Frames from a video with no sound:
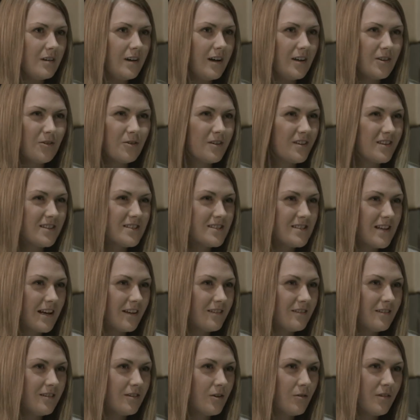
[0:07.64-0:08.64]
I don't
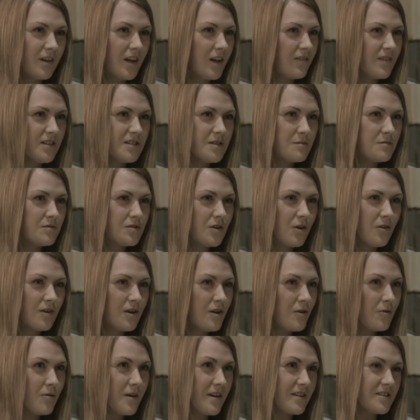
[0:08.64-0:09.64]
understand. Don't they give you some sort of
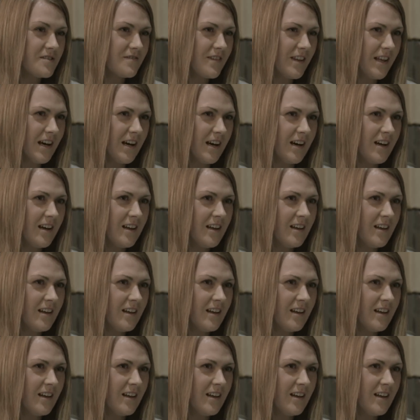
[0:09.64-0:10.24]
notice for that?